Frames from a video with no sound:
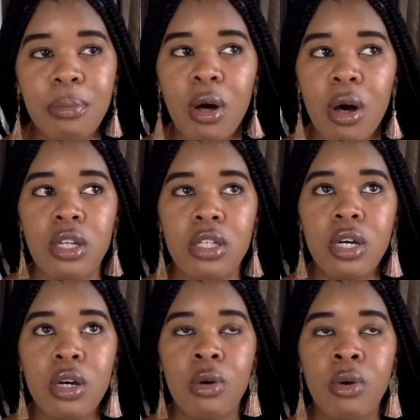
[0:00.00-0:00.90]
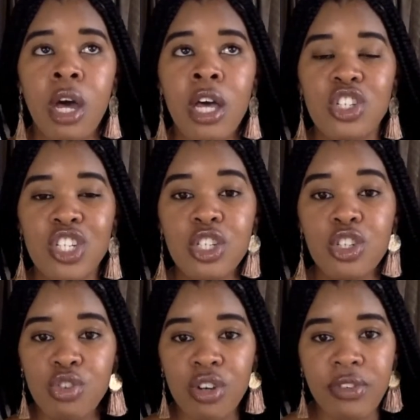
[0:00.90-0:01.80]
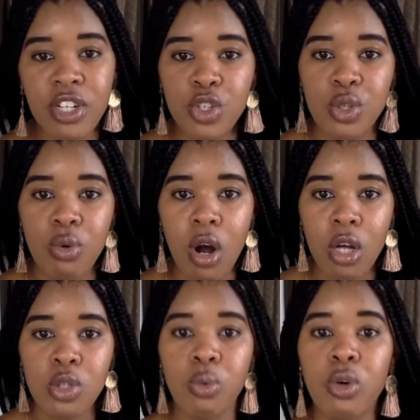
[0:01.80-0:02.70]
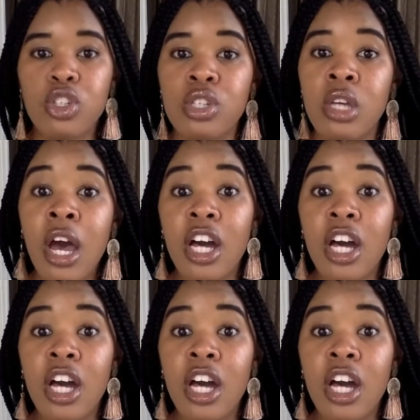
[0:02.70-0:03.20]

but also just as driven as you are towards